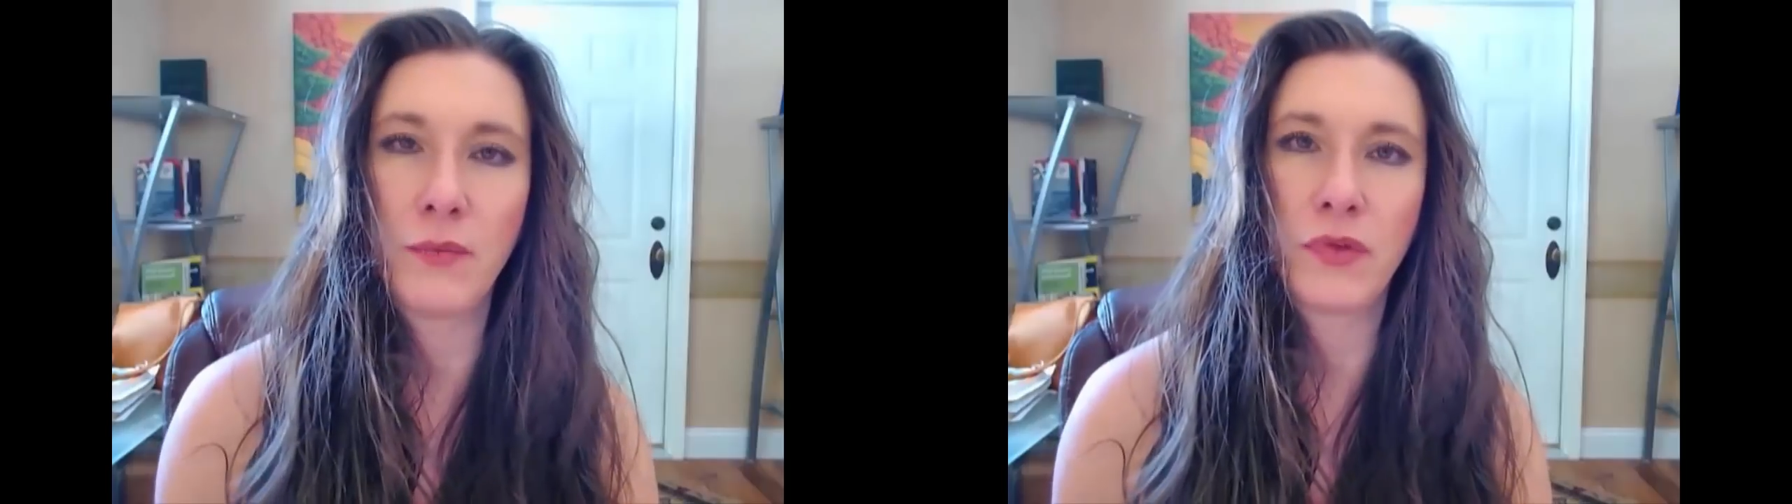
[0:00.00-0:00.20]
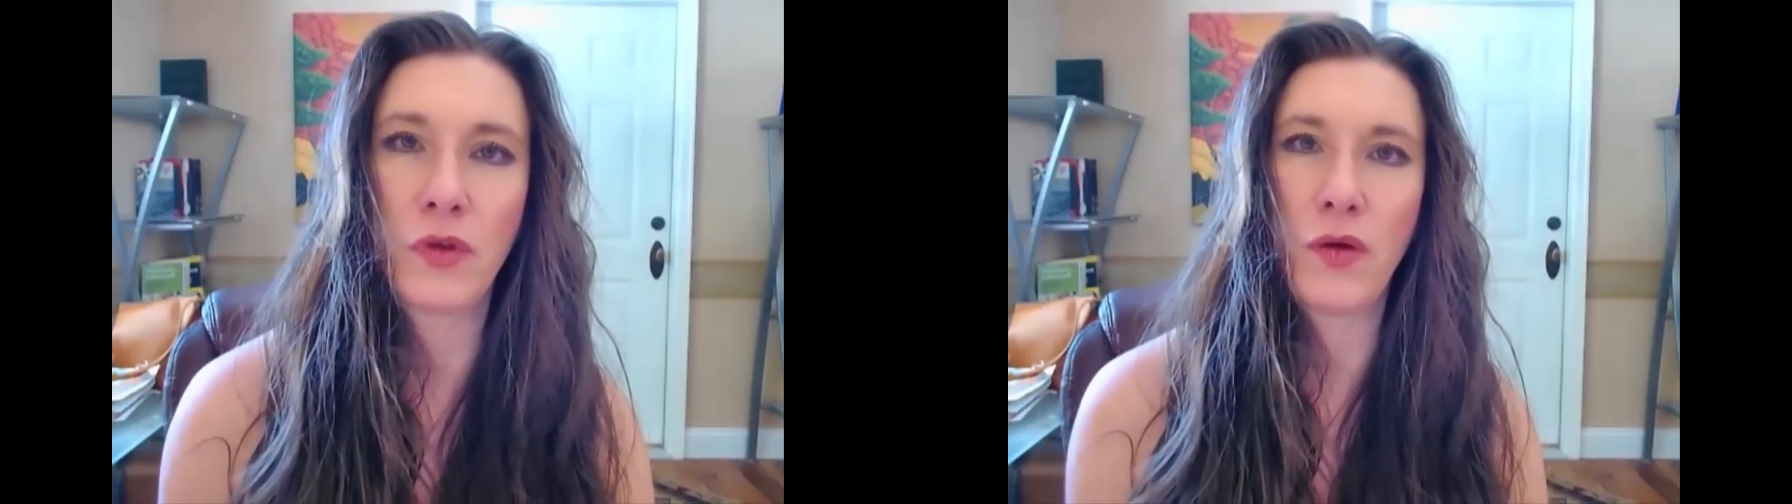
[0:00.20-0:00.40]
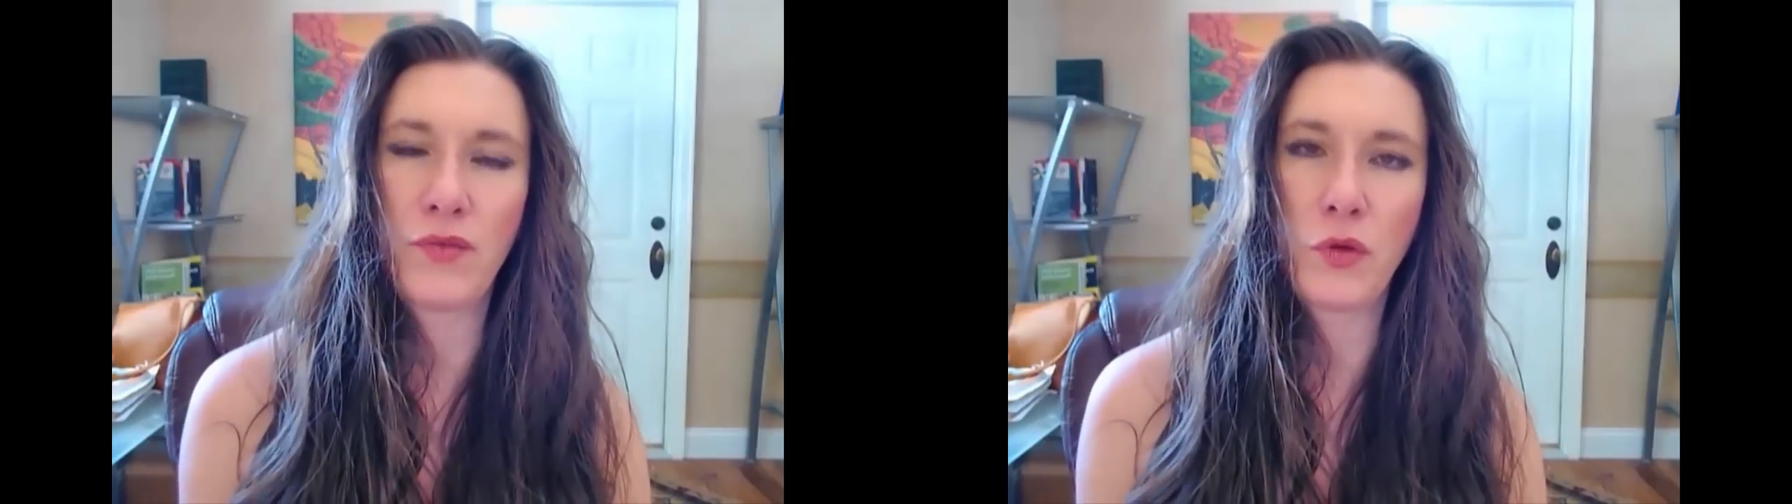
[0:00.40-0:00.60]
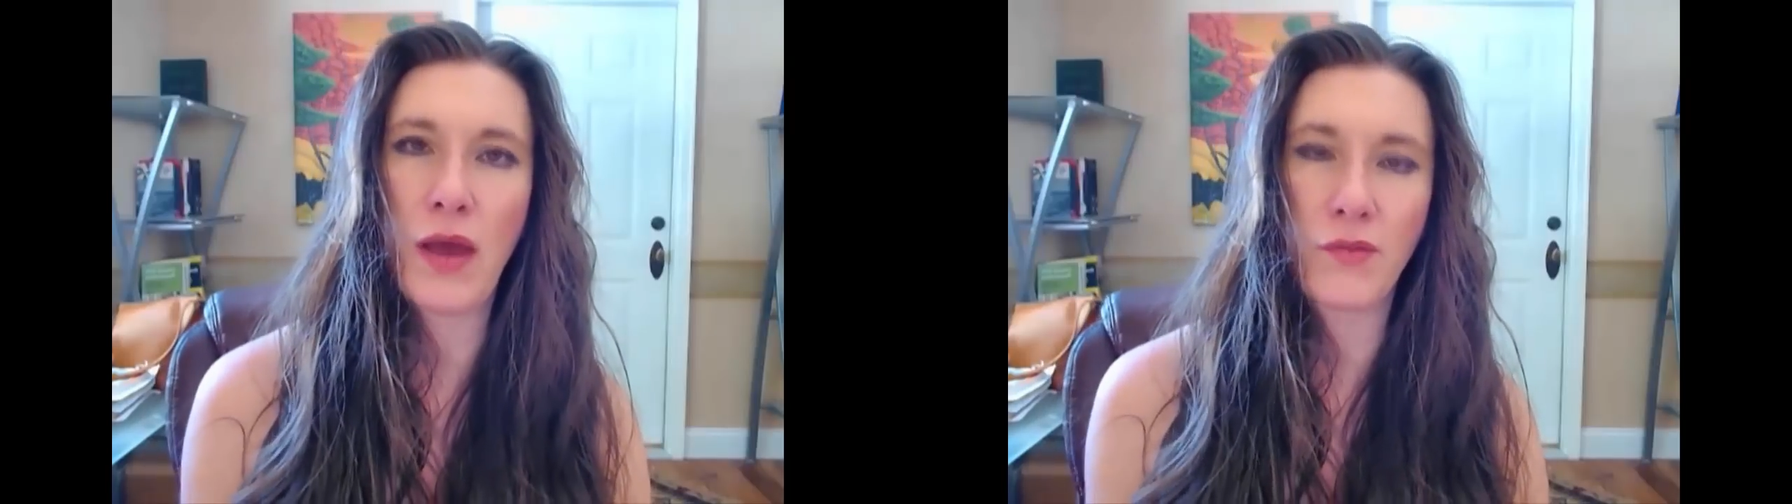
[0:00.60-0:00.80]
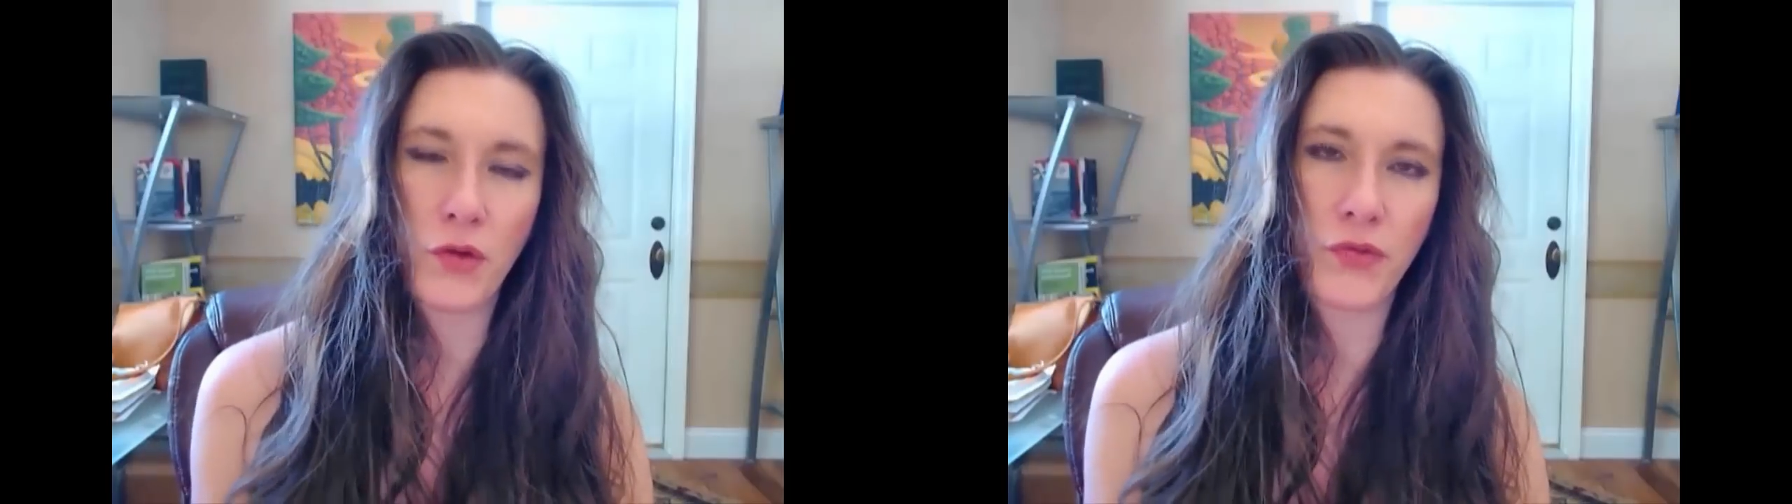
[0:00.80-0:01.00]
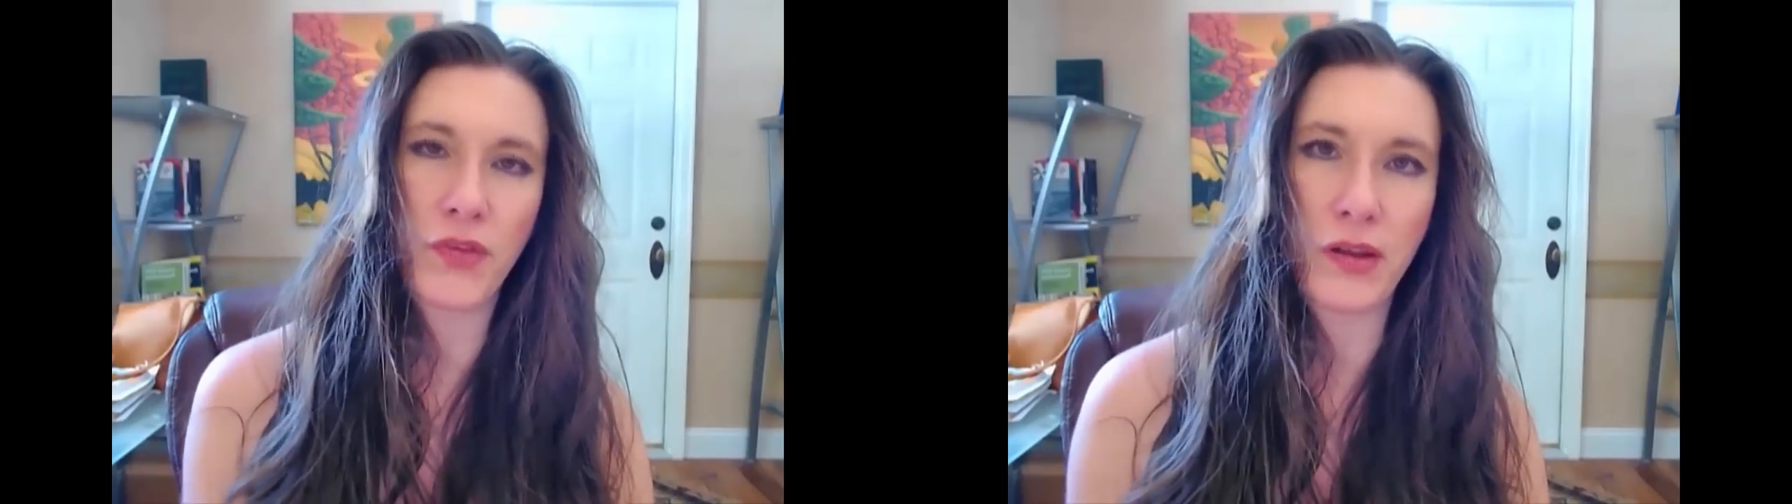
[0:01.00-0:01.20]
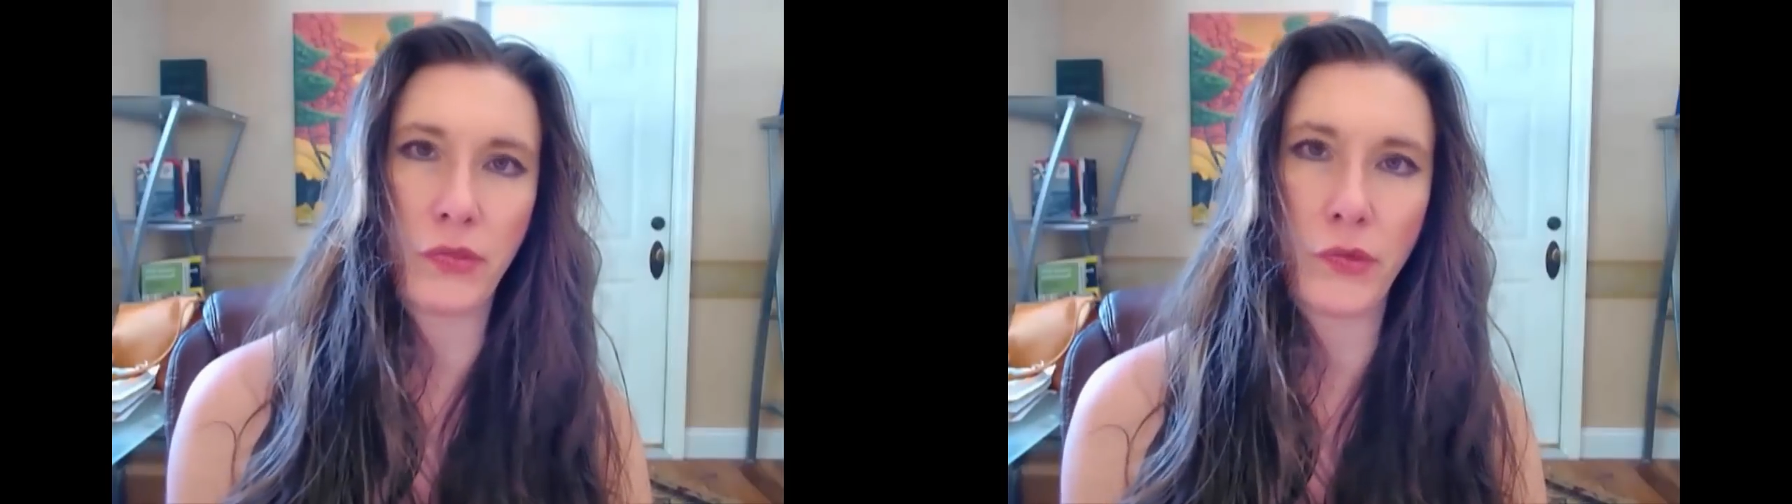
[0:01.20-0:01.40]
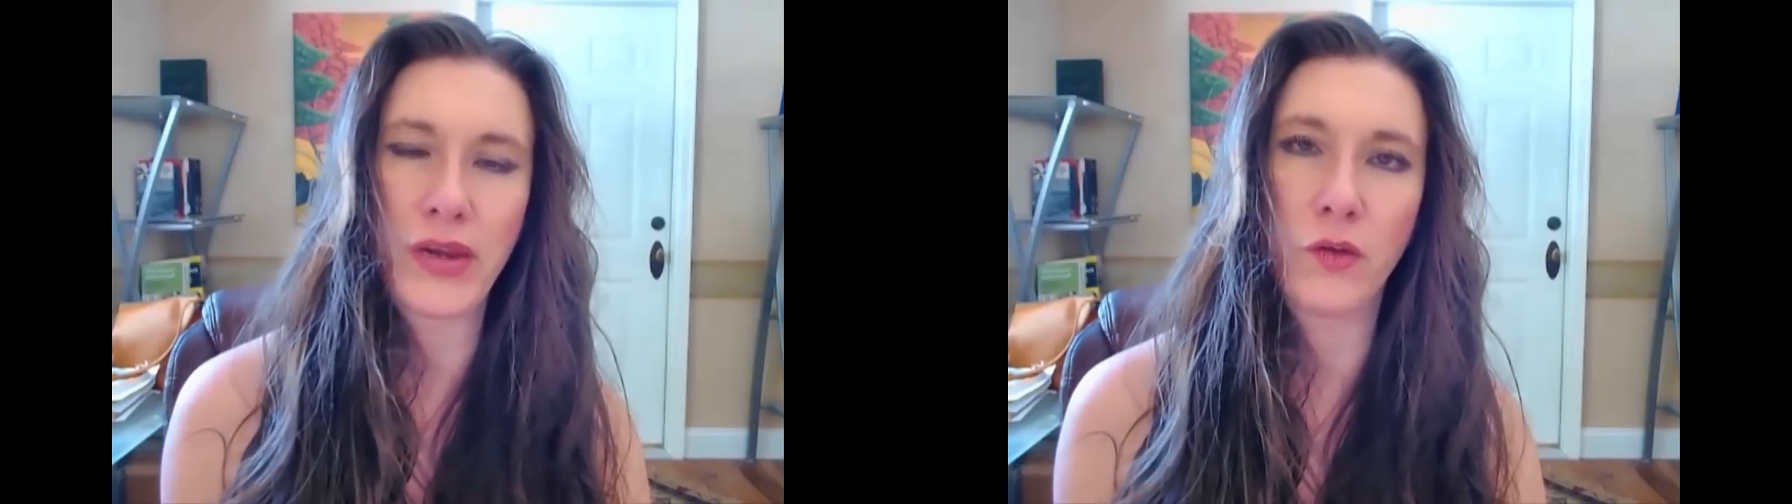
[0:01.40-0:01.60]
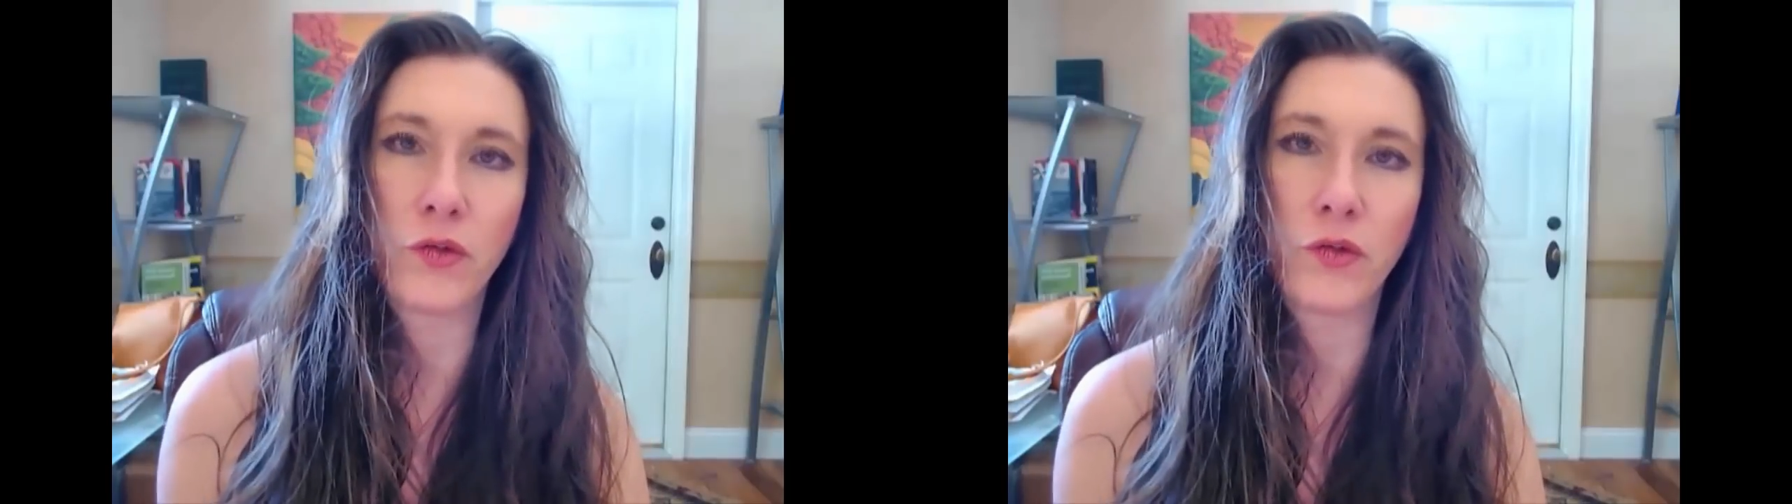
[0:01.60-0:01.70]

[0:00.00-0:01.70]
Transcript: So if you have your sun at 3